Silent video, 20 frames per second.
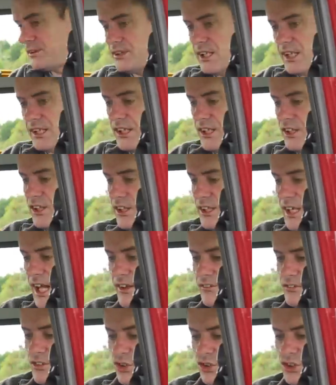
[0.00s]
But you
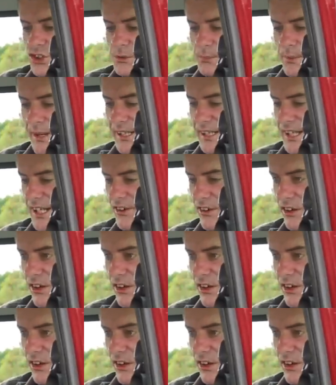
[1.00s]
could have lunch back